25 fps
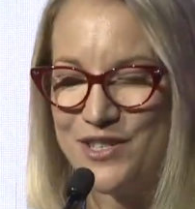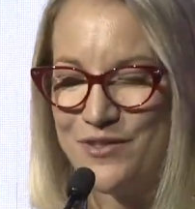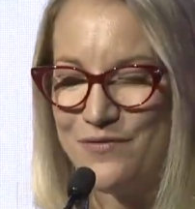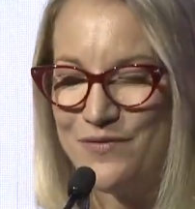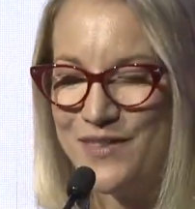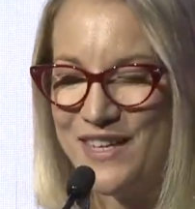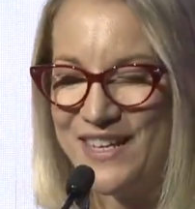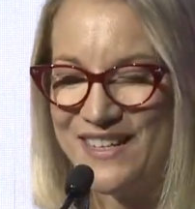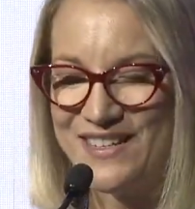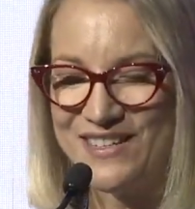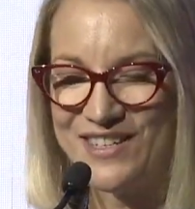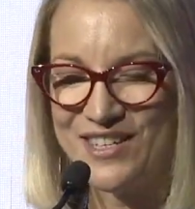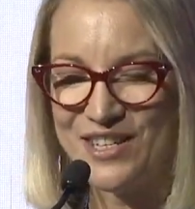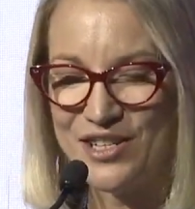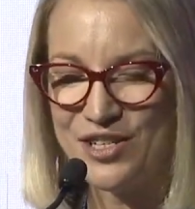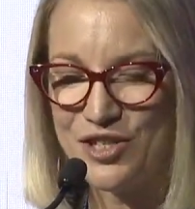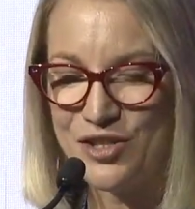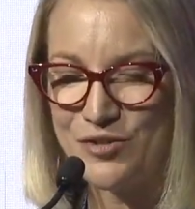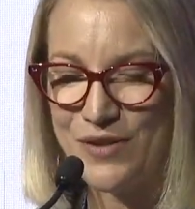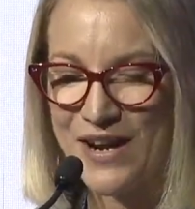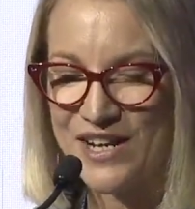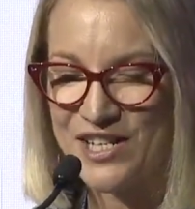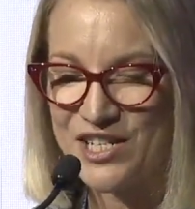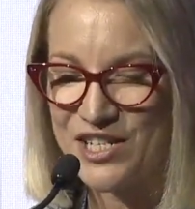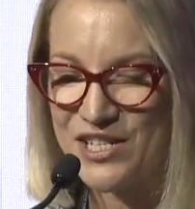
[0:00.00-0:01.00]
of these
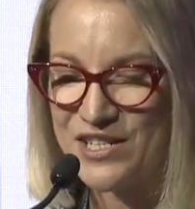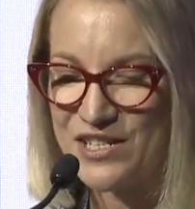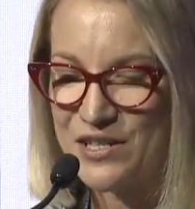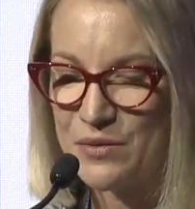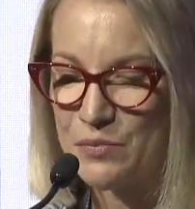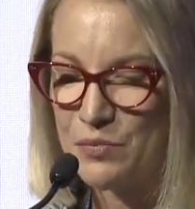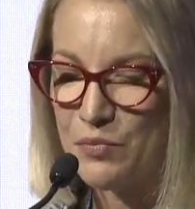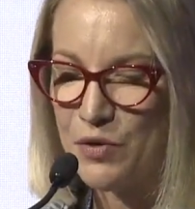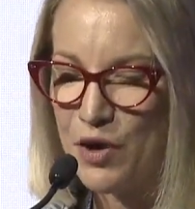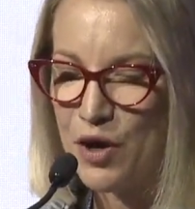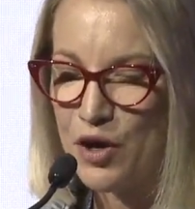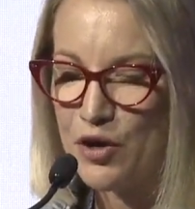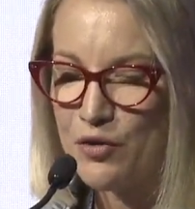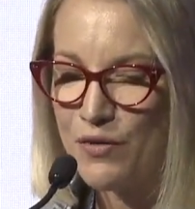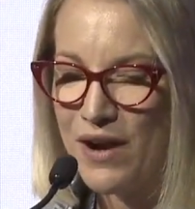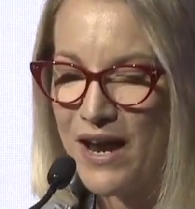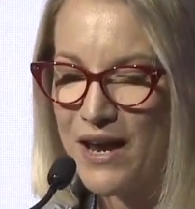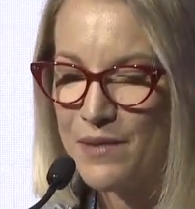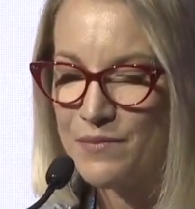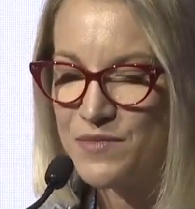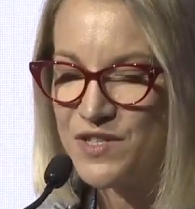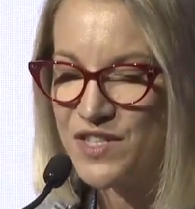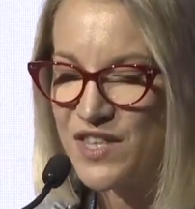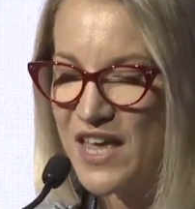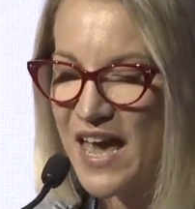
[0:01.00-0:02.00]
strategies and programs,